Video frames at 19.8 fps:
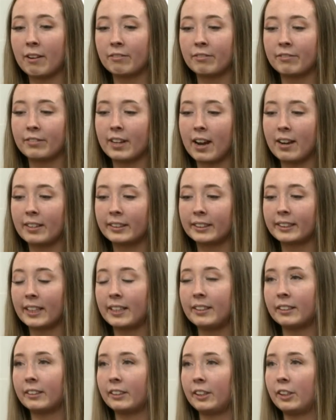that
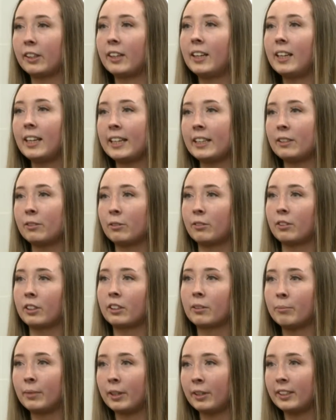sense you can lean on the
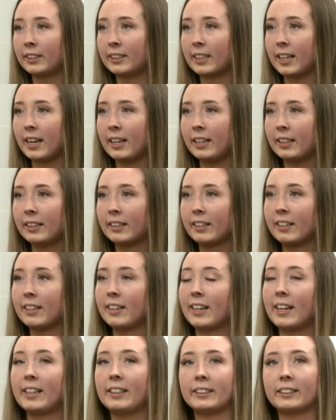community,
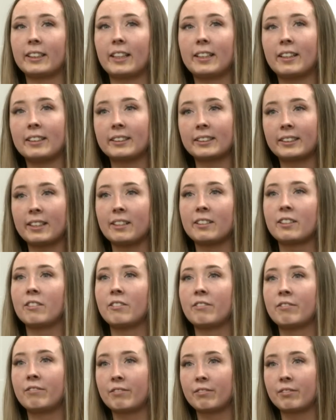and it's like that sense
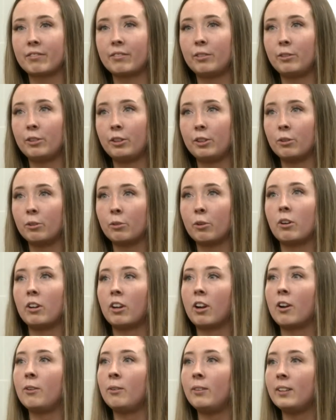of you're not
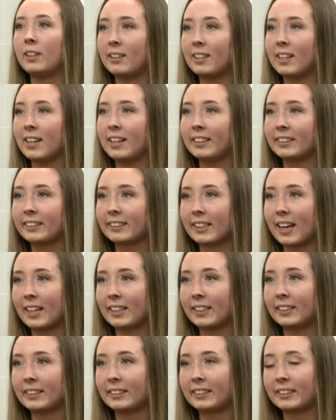alone in this,
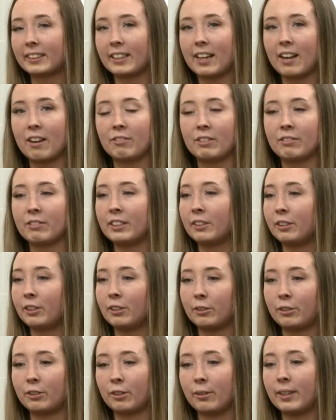and it's everything that
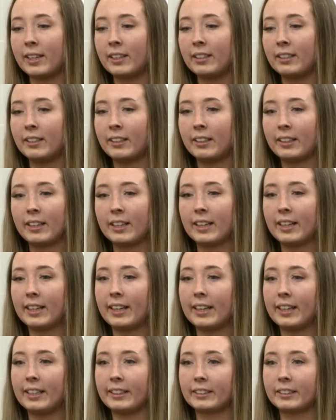you're doing
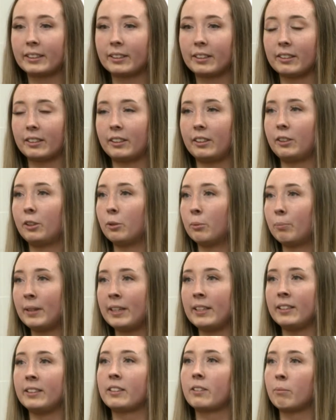is you're
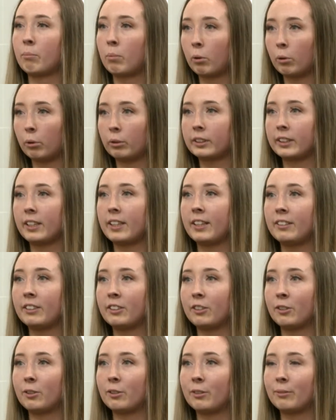being
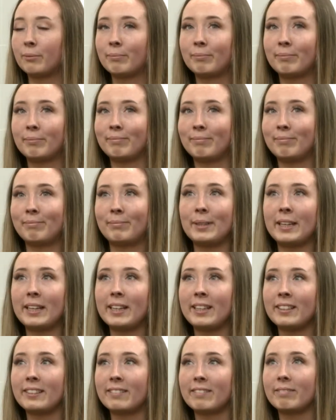supported, you're
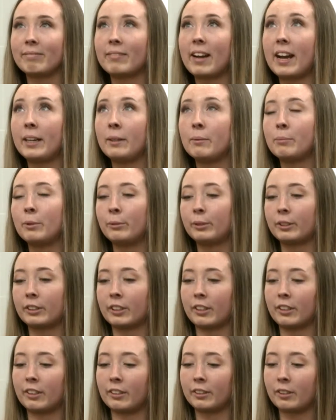being able
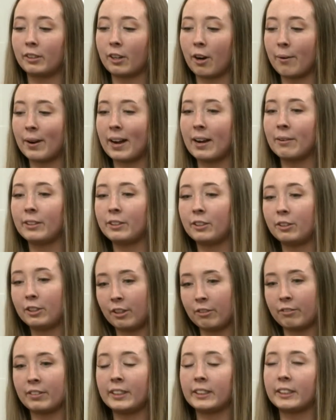to go out and
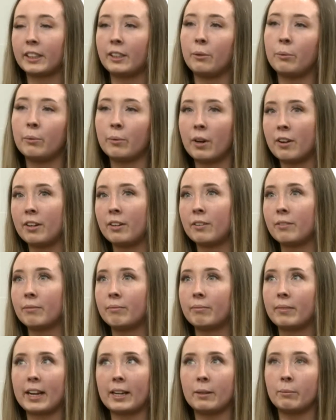do things that you
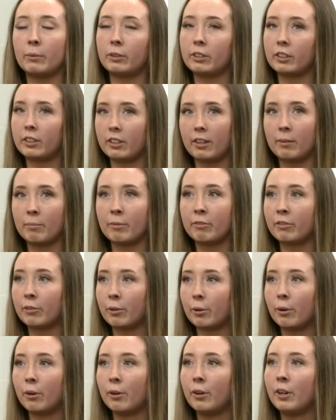weren't able to do
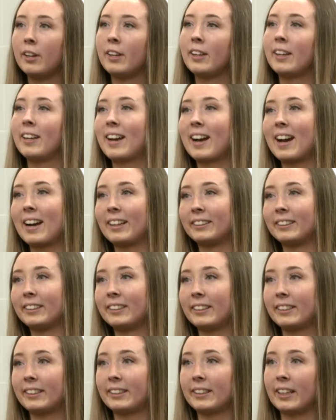before, and
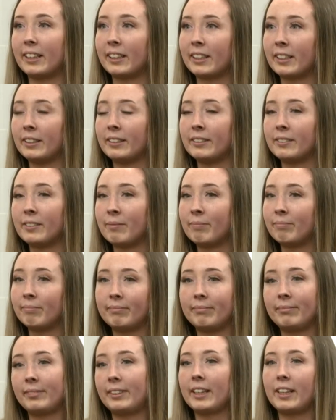that
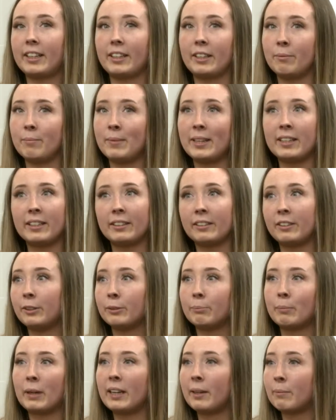can get you meeting
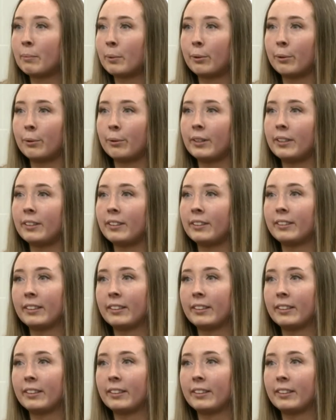new people, and